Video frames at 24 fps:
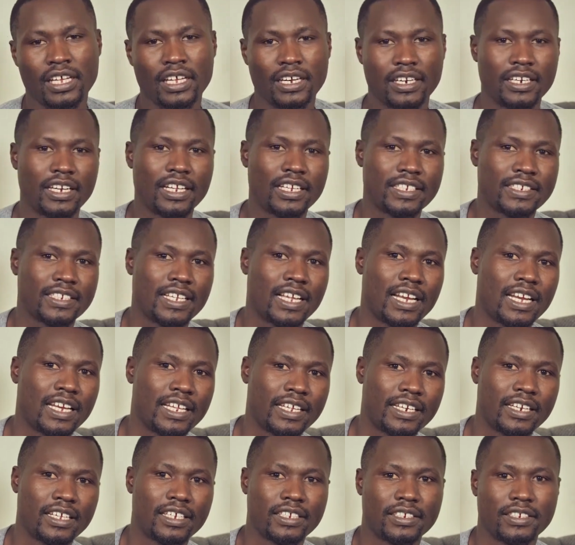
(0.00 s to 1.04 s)
Readers are
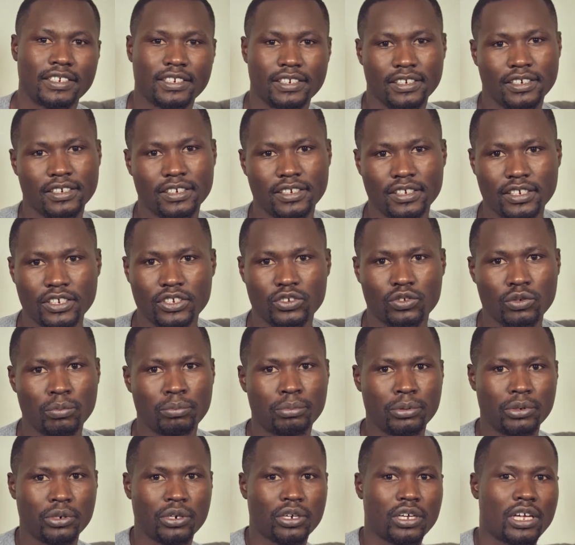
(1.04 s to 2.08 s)
leaders. It's your
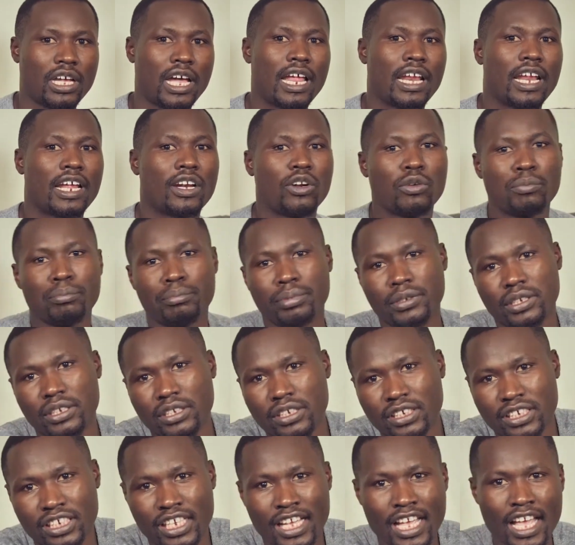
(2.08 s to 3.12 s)
boy Alan Obi,
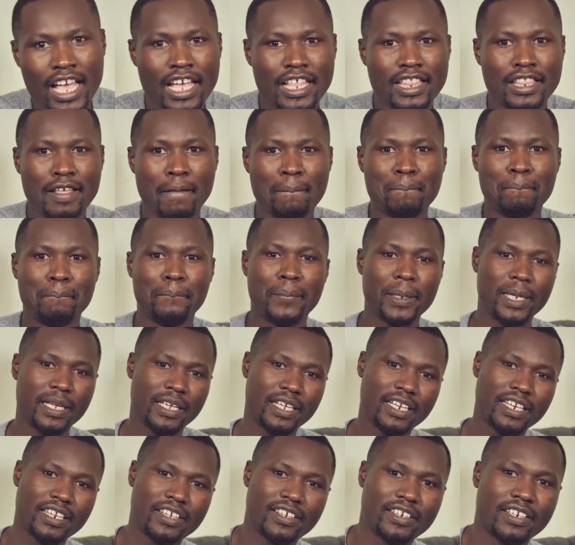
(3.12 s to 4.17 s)
the
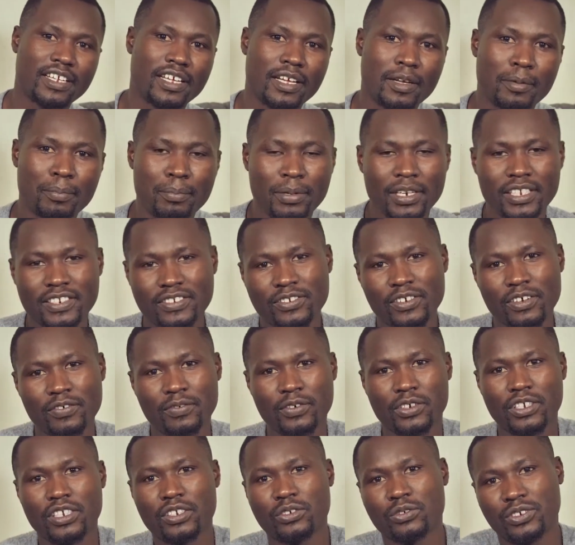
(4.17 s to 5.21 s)
billionaire. Please don't
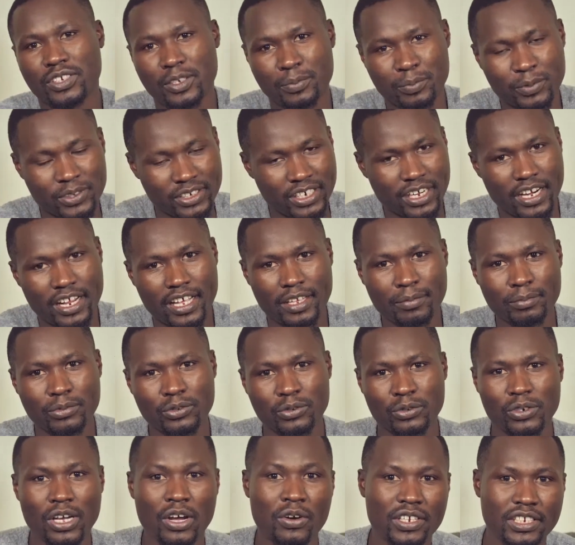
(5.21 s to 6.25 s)
forget to subscribe
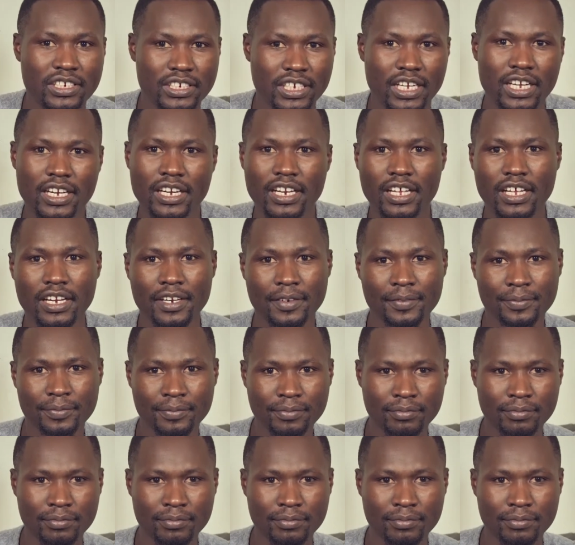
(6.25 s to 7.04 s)
to our channel.